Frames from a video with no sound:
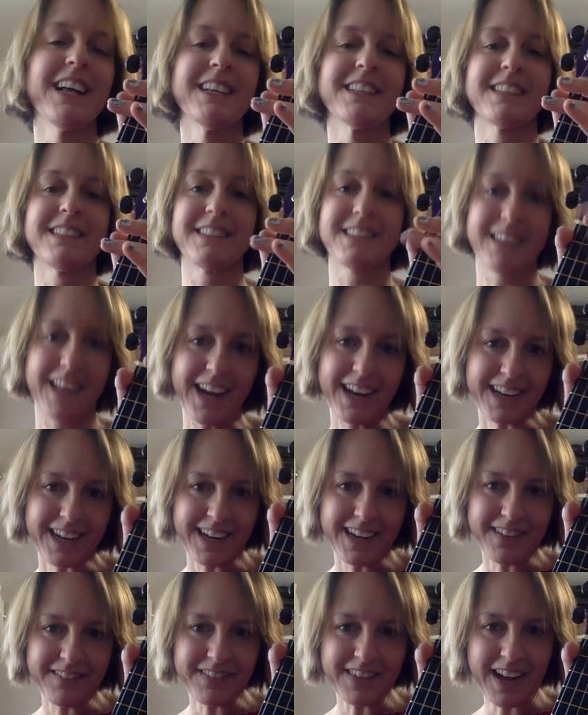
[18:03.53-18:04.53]
since that
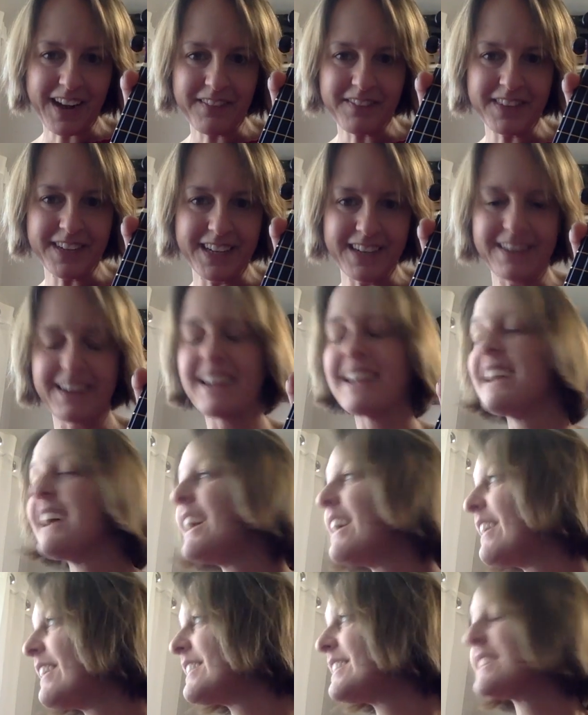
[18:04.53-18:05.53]
can't be happening right
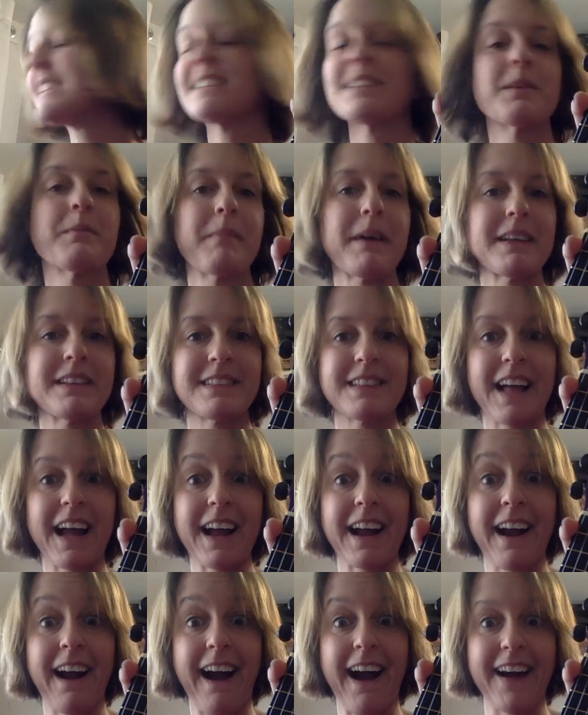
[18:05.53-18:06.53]
now, this is the best
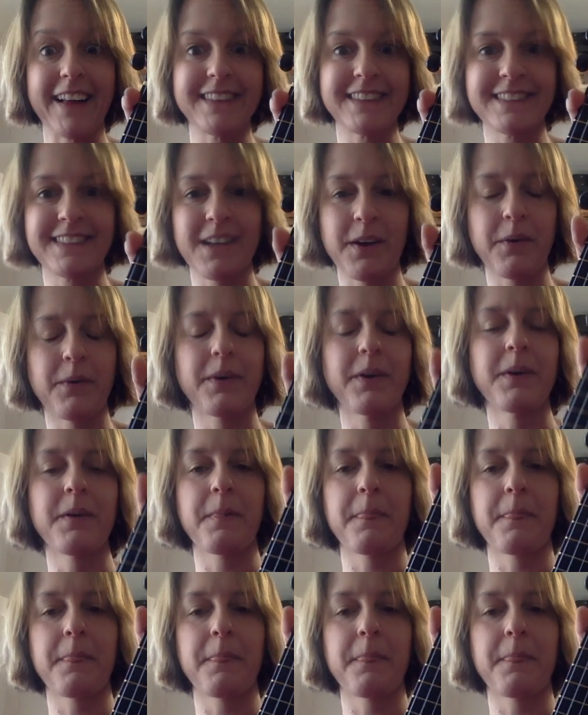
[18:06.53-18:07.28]
I got. So,